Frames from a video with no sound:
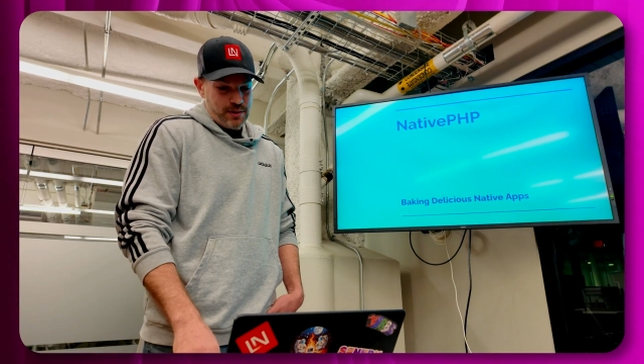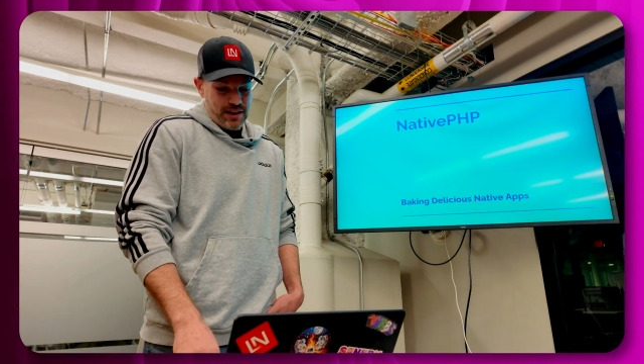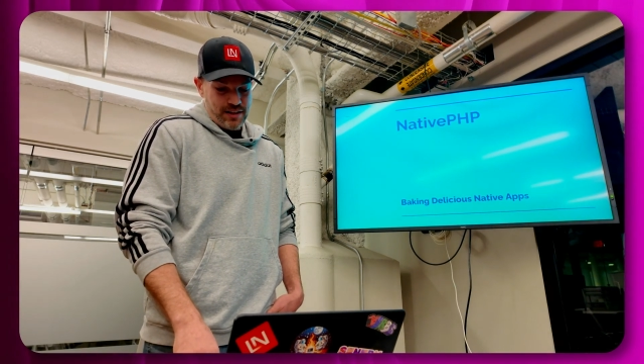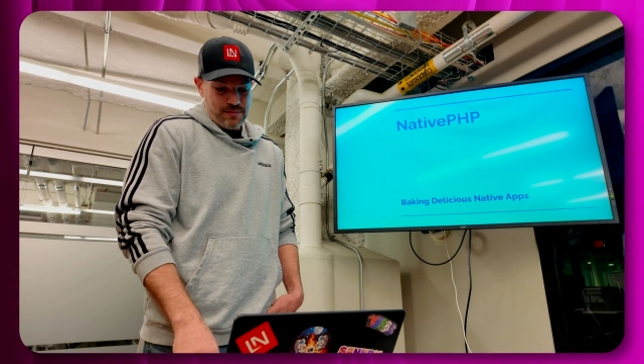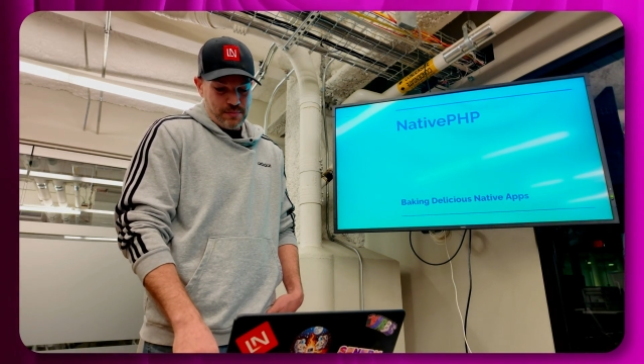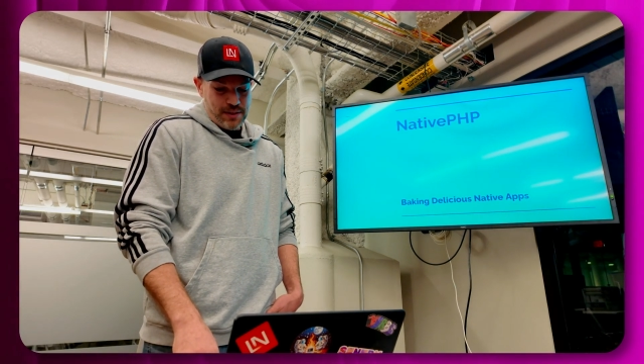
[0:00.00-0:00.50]

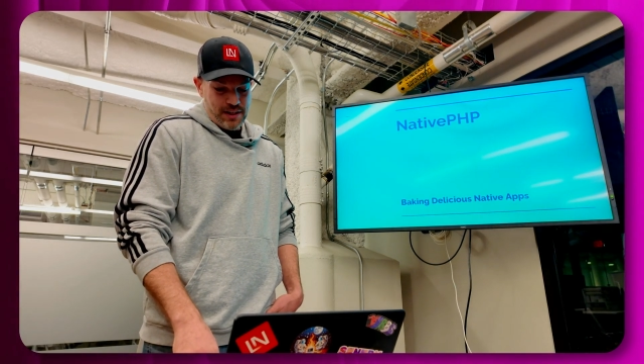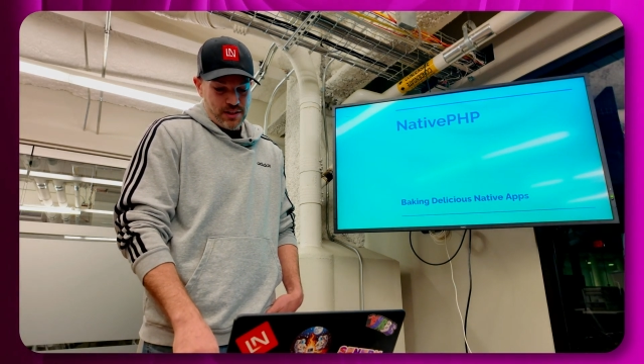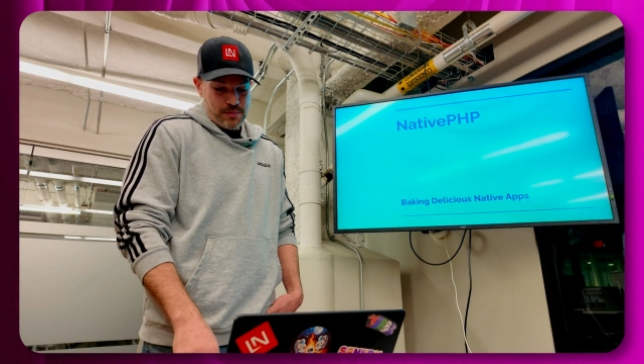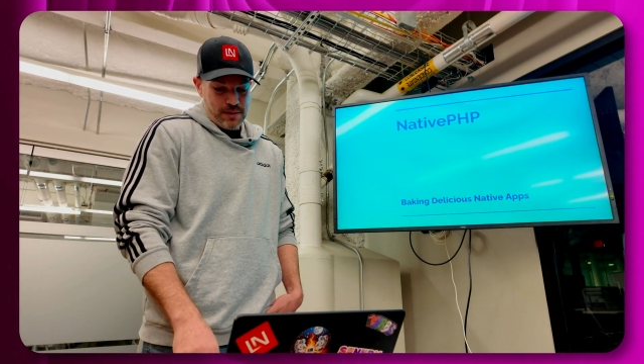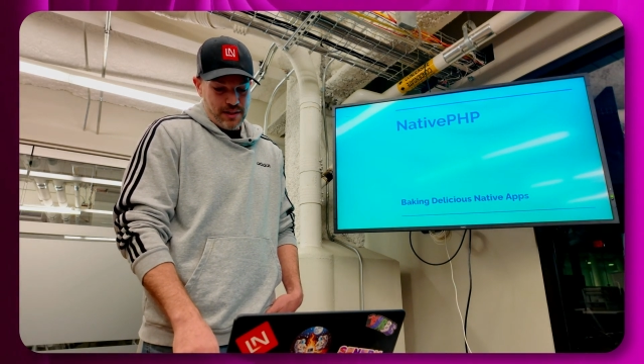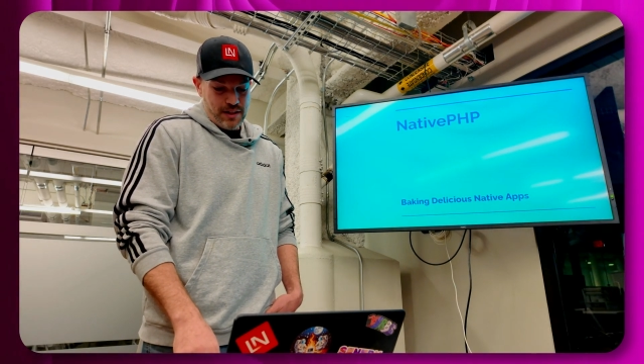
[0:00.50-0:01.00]

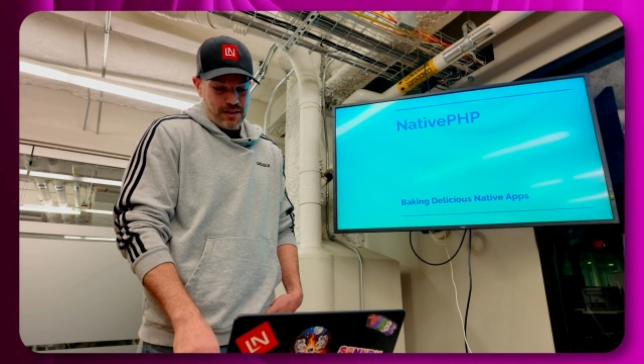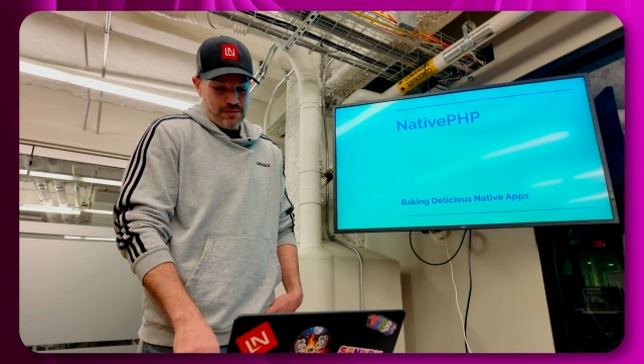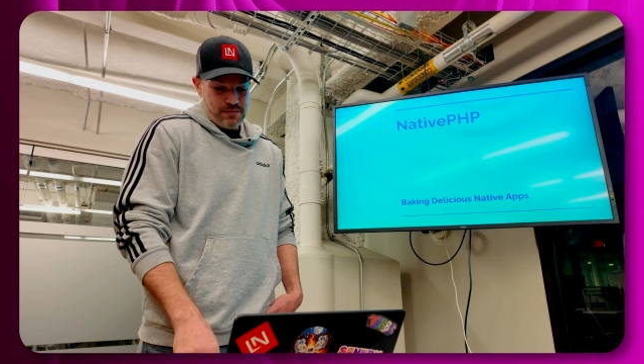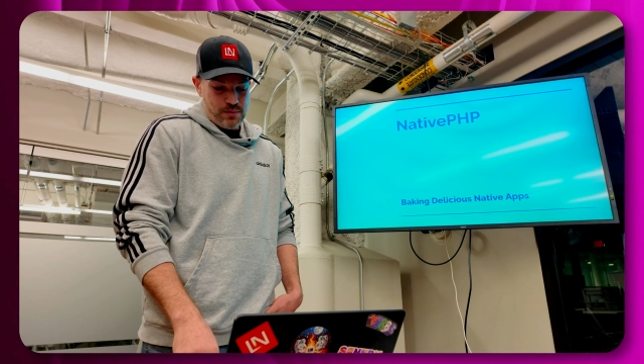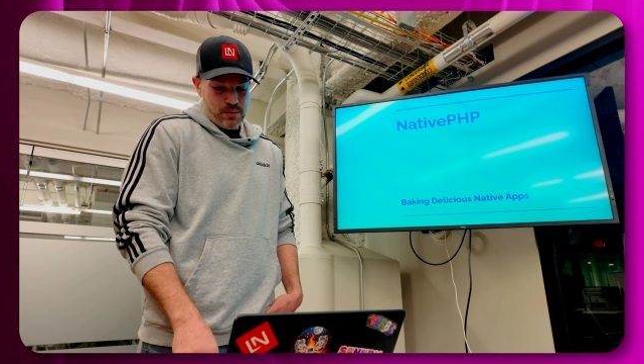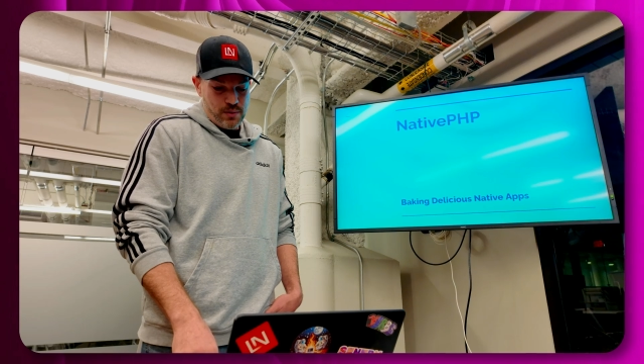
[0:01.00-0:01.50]
NativePHP
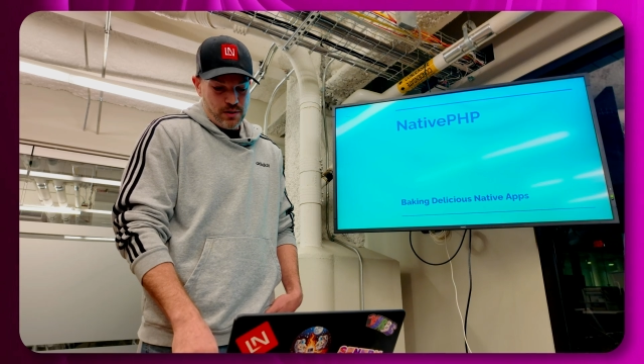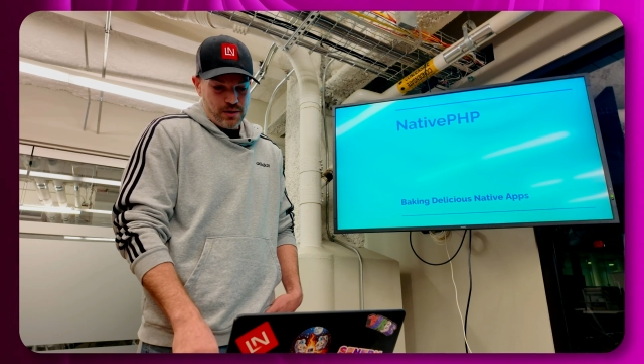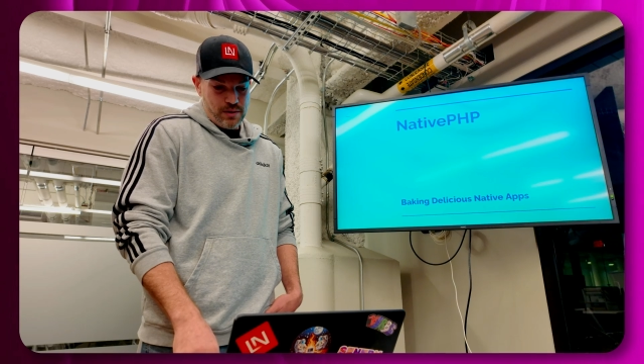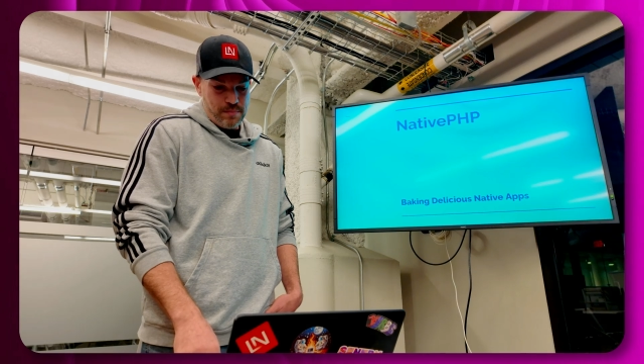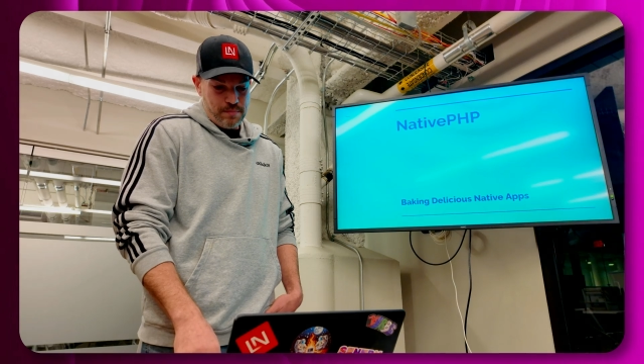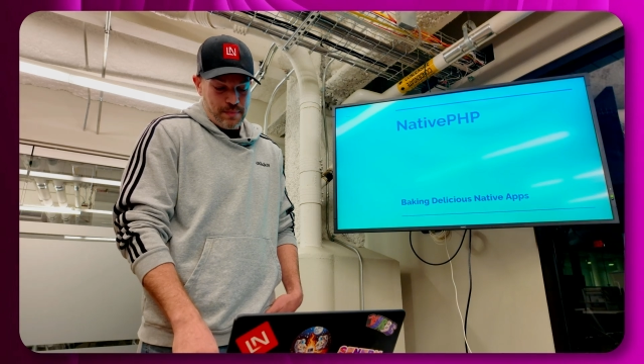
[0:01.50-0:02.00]

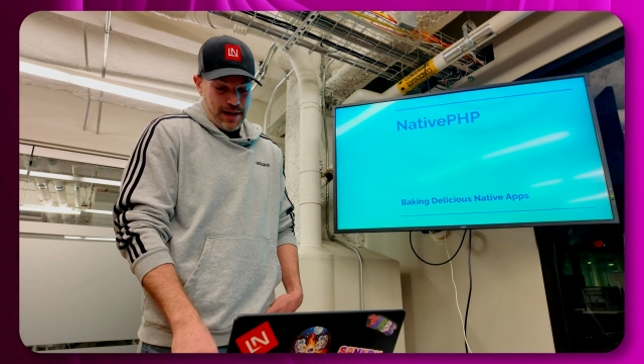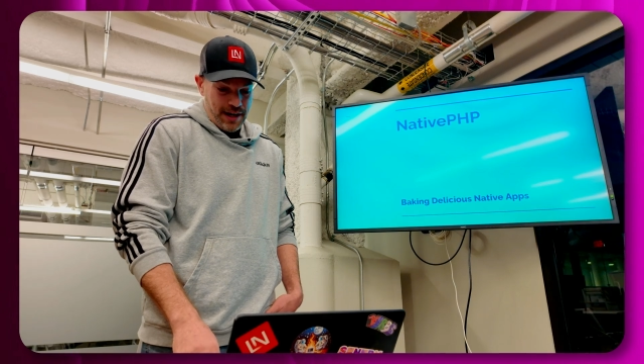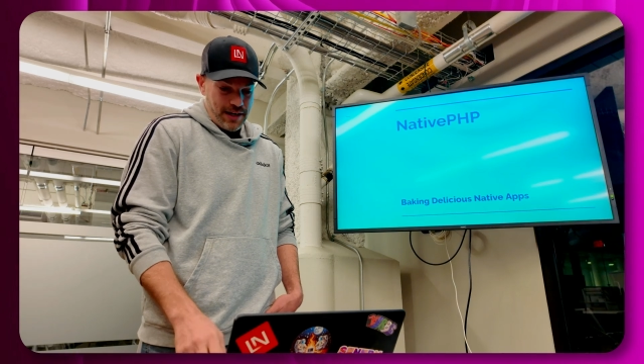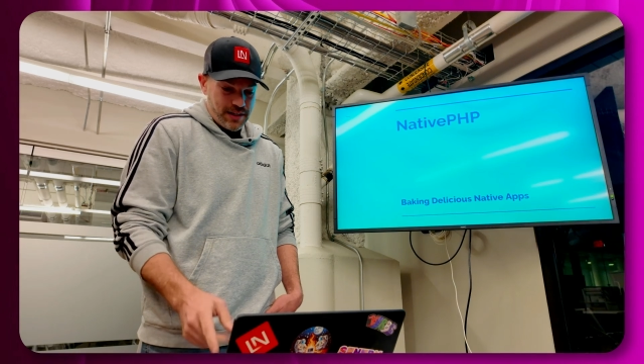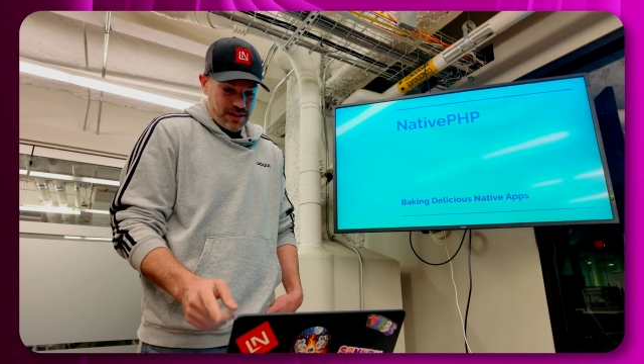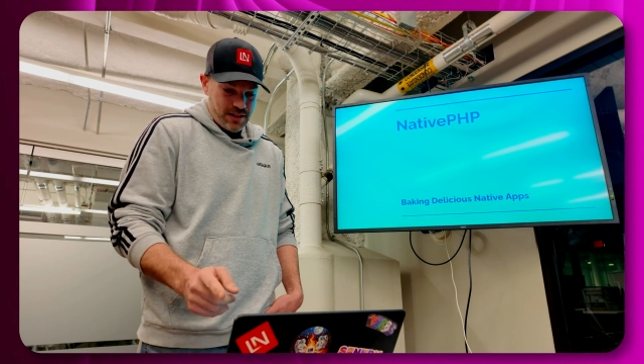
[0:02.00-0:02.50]
for
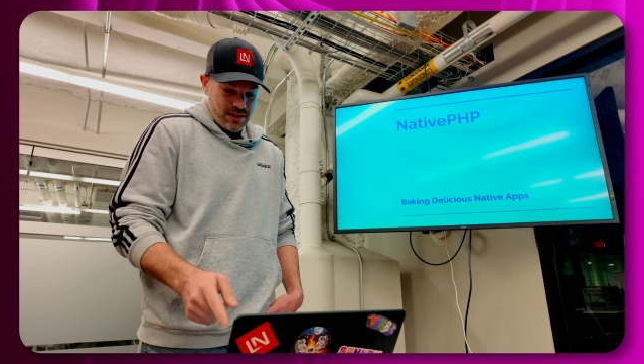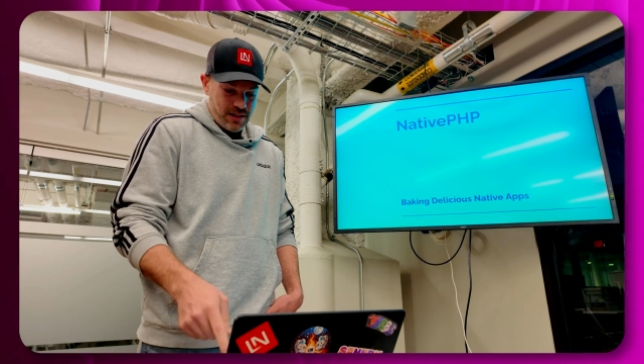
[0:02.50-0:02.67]
Mac.